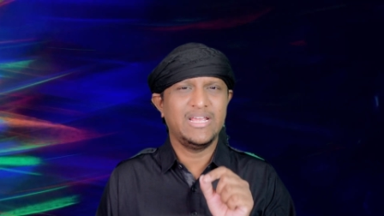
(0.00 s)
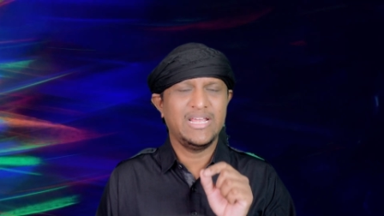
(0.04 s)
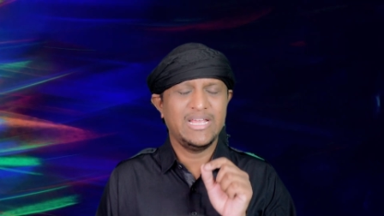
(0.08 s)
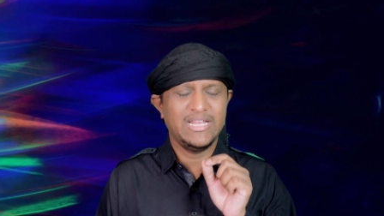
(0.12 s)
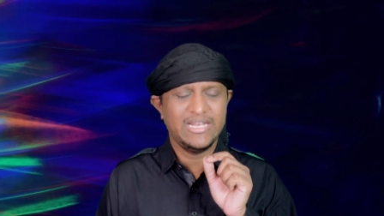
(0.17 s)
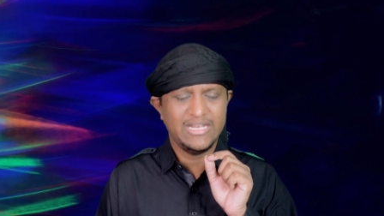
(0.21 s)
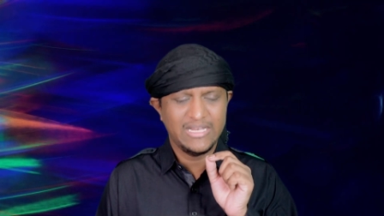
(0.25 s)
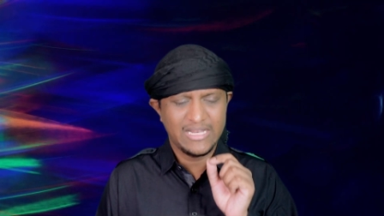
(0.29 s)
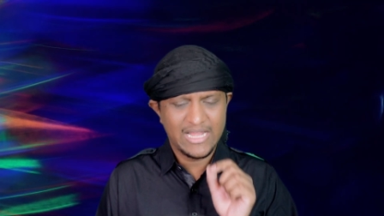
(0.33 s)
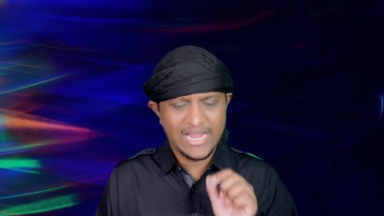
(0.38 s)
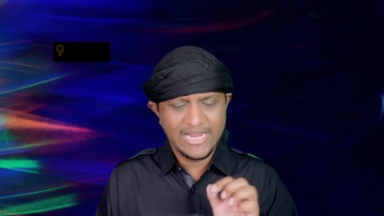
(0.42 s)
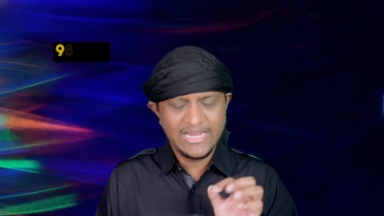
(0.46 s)

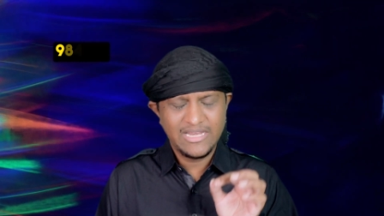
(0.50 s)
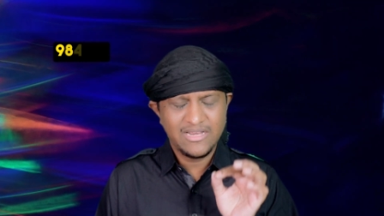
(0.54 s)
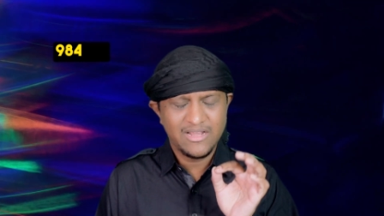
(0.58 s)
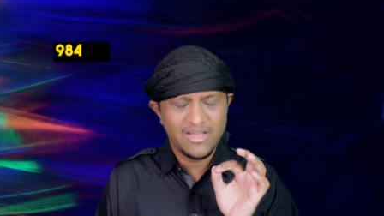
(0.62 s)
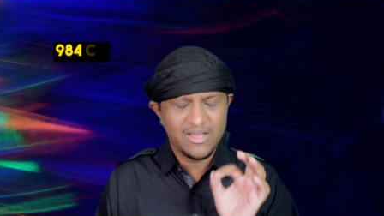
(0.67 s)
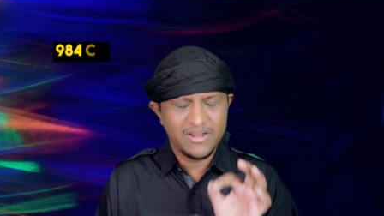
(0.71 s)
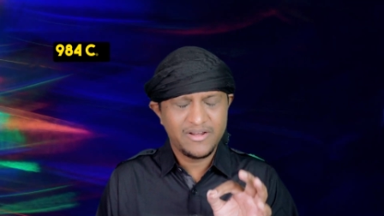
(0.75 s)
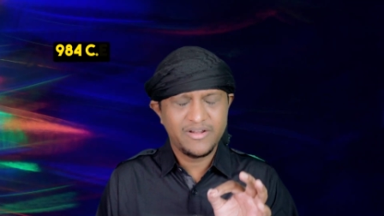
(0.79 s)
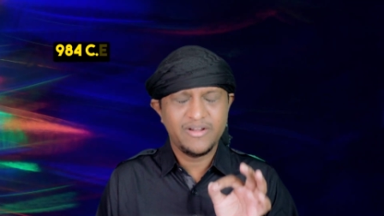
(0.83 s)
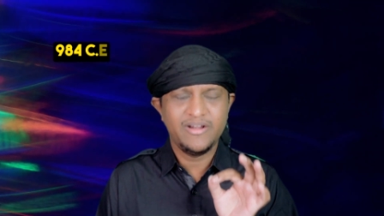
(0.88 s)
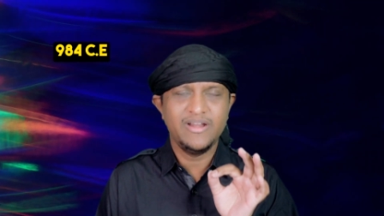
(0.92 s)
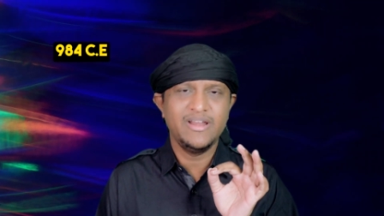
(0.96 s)
in
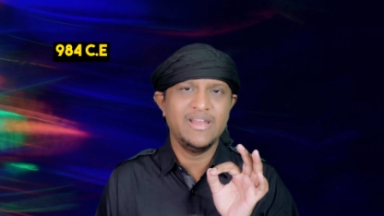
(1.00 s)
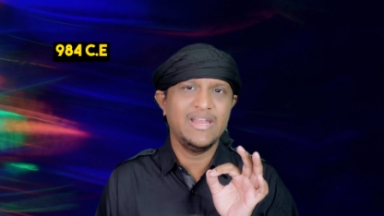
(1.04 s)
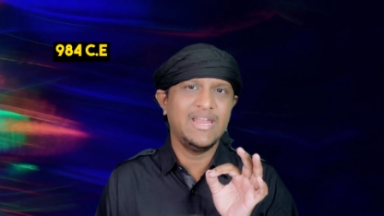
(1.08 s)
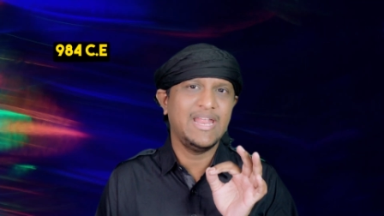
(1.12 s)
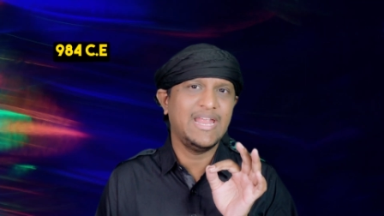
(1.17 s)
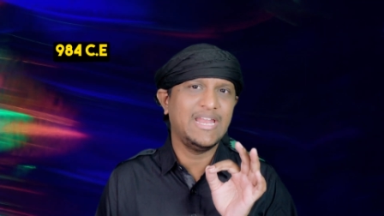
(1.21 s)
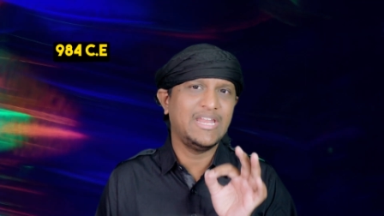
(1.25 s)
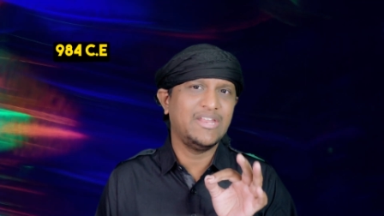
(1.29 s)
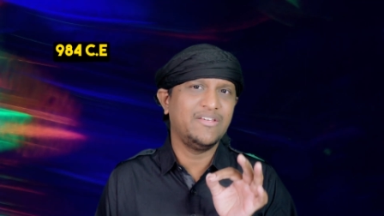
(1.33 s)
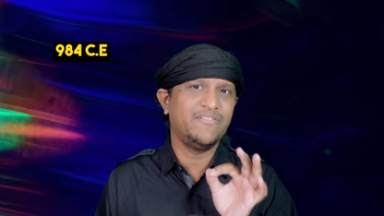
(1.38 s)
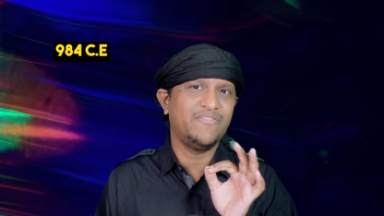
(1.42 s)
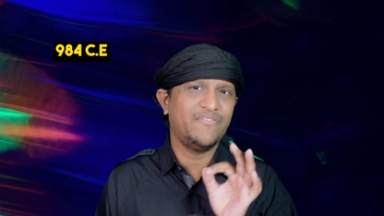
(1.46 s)

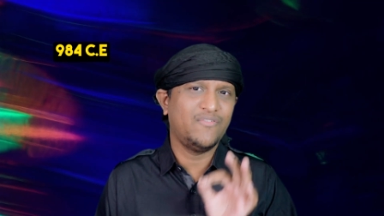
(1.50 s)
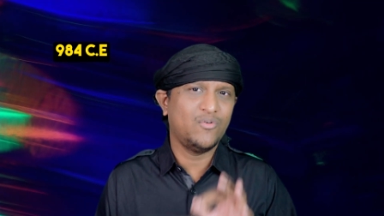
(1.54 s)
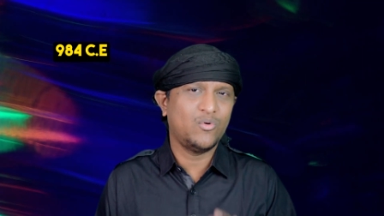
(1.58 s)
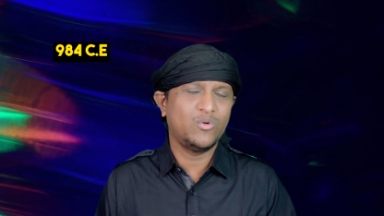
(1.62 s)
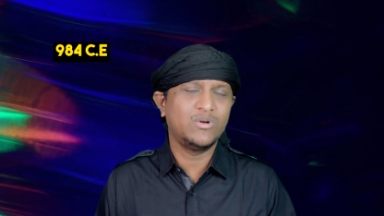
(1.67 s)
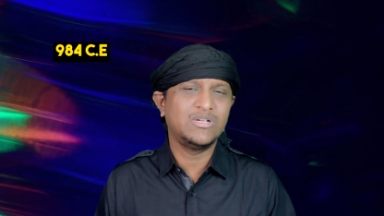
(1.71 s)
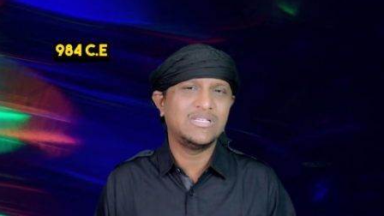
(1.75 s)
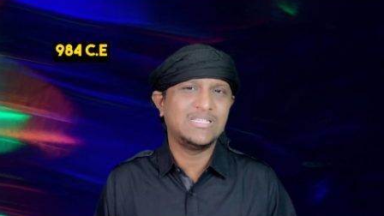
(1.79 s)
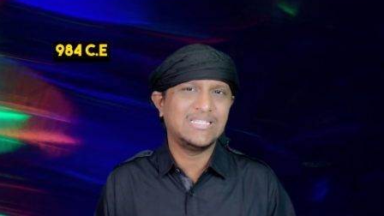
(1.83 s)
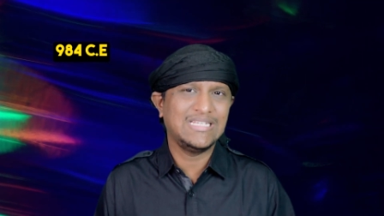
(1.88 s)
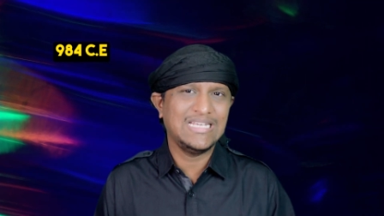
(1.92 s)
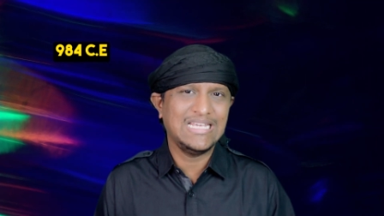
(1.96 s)

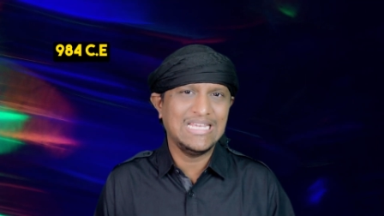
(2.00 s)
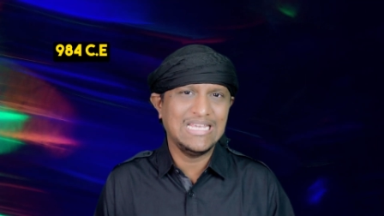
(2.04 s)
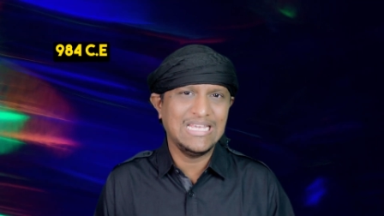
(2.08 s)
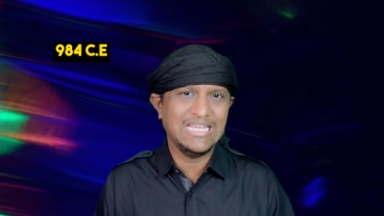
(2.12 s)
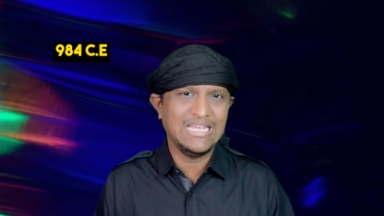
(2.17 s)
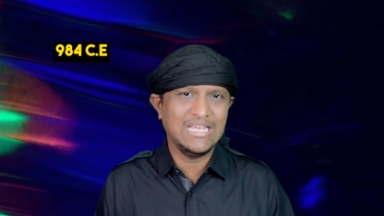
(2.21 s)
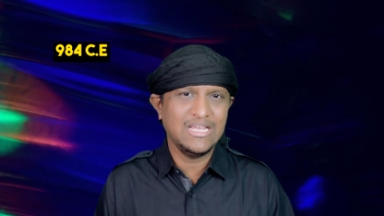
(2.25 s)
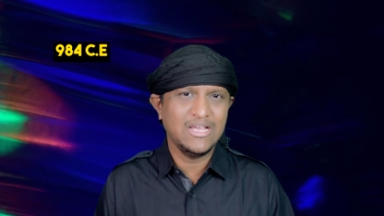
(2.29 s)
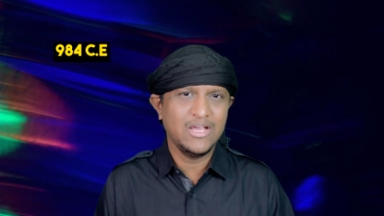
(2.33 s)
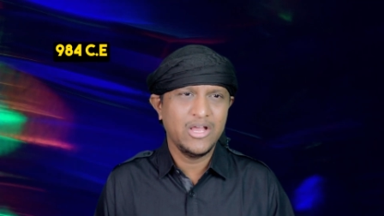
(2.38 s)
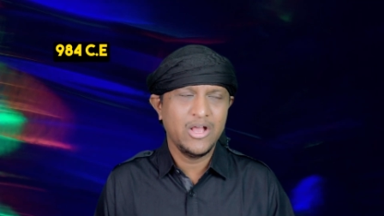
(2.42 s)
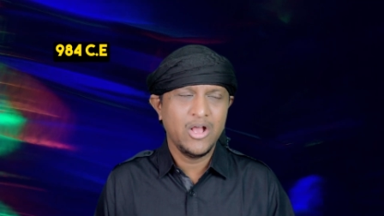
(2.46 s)
984
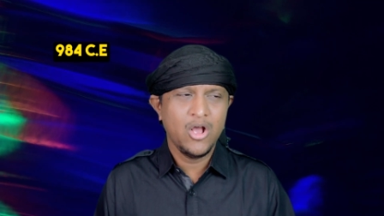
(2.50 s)
CE,